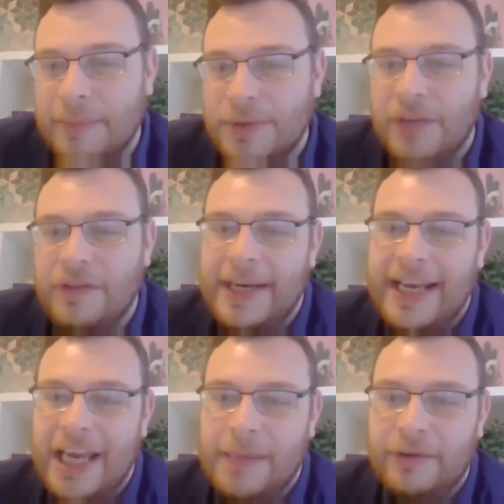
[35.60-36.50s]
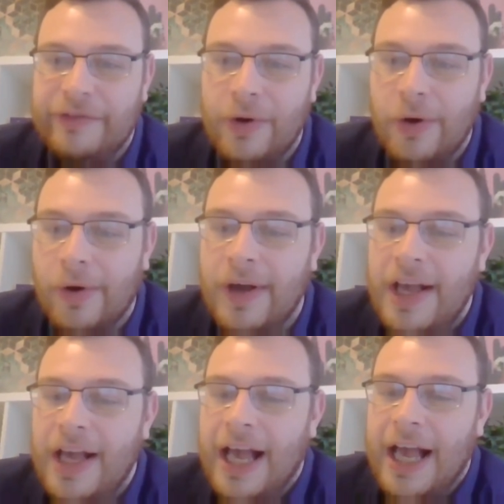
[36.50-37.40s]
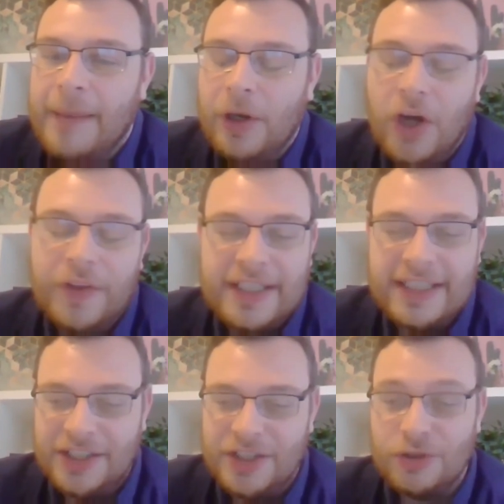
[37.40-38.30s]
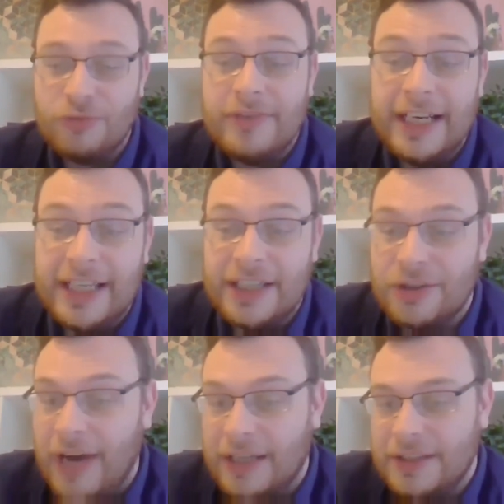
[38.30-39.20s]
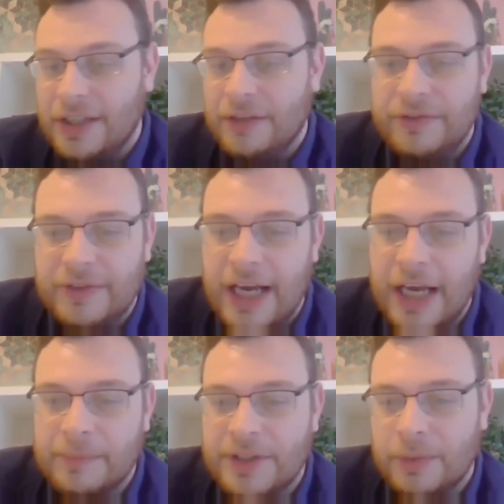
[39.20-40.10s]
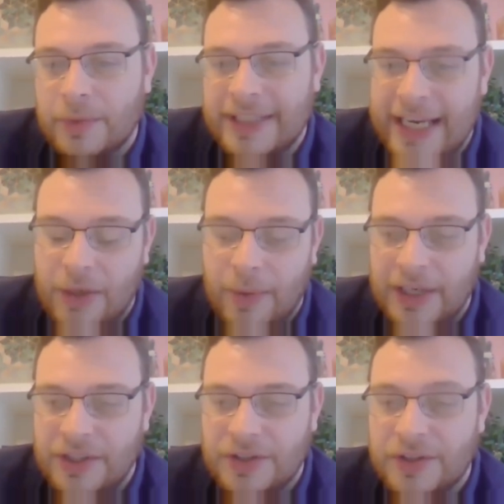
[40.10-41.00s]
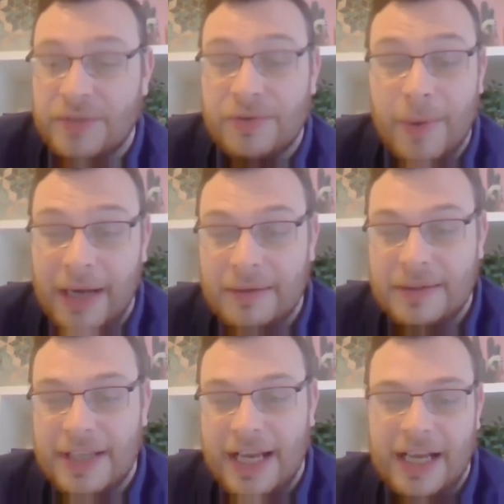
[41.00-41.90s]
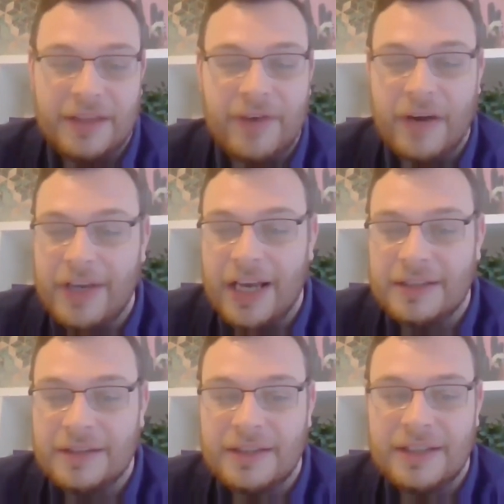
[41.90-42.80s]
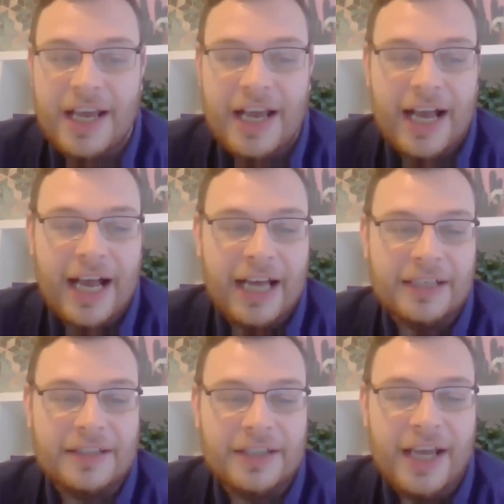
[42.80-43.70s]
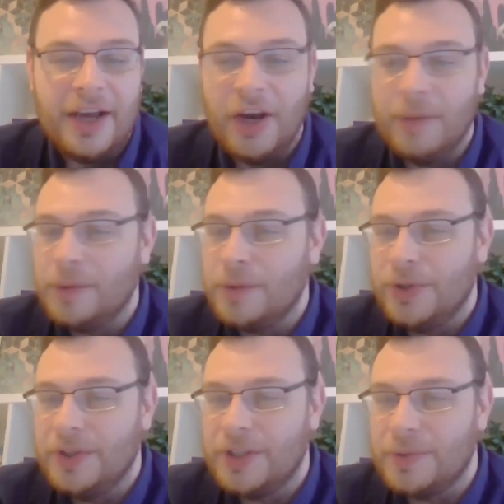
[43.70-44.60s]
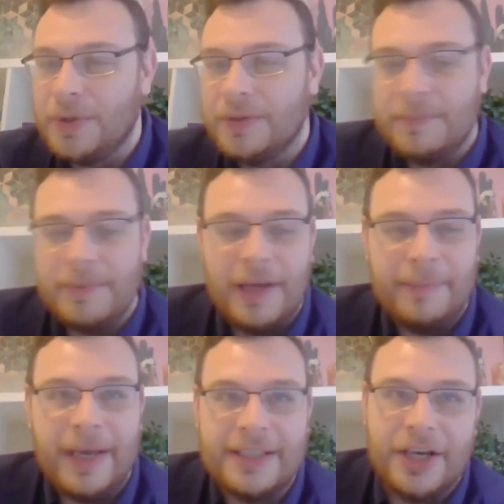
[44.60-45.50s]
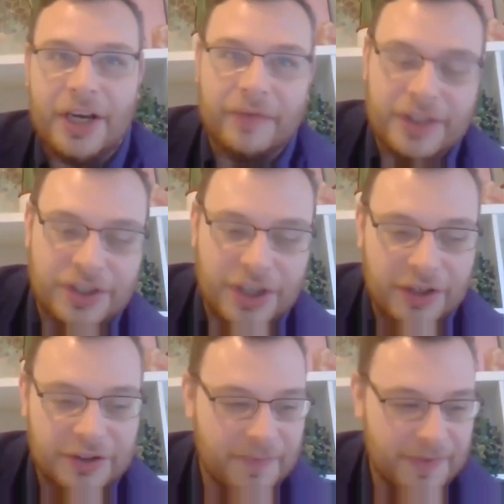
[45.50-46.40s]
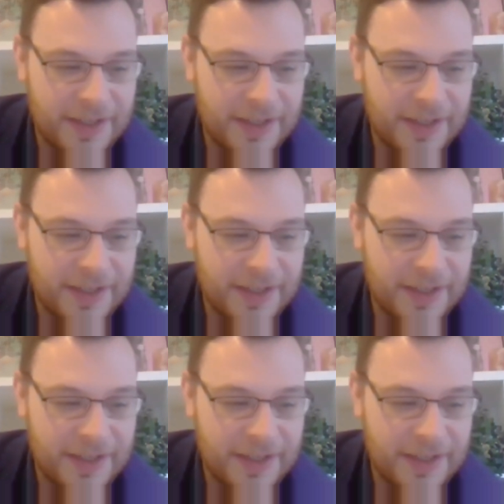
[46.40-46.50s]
So if you've been here before, a lot of these sessions are really interactive. So we'll take questions throughout and at the very end. And yeah, I hope you enjoy this one, but I'll pass it over to Charles.